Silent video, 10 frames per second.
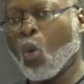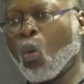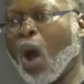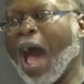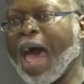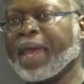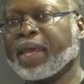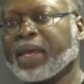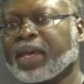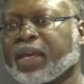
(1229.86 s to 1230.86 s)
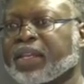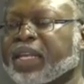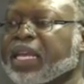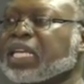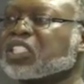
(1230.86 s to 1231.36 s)
Why
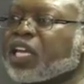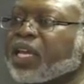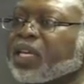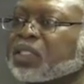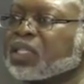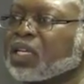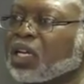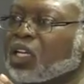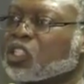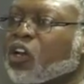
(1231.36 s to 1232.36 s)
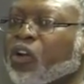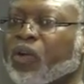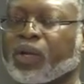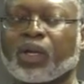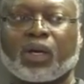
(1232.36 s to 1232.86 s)
did he change a
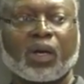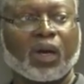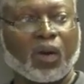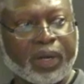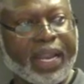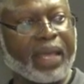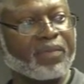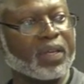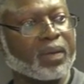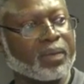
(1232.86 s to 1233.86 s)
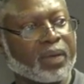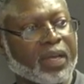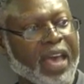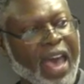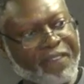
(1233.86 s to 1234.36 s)
turn on David
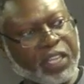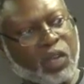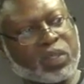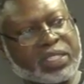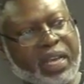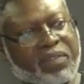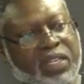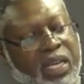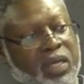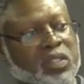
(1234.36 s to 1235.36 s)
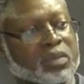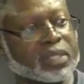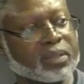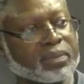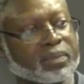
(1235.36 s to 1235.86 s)
mm. after he was David's
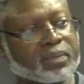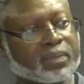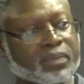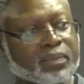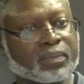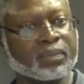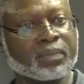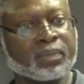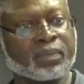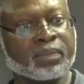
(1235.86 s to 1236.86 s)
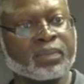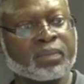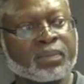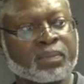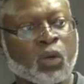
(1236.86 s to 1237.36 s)
counselor? Mm. Why?
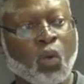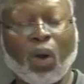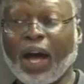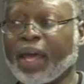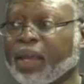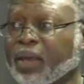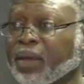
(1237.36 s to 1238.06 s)
Why?